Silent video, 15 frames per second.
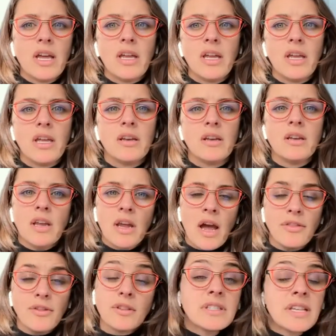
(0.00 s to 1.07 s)
in
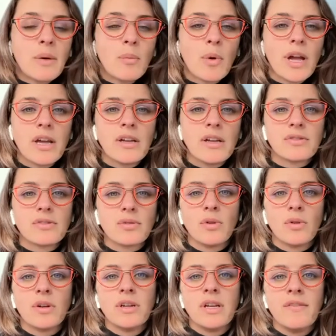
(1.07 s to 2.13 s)
either the same ways
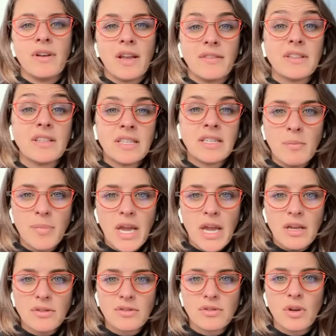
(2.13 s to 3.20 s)
or even at the same pace.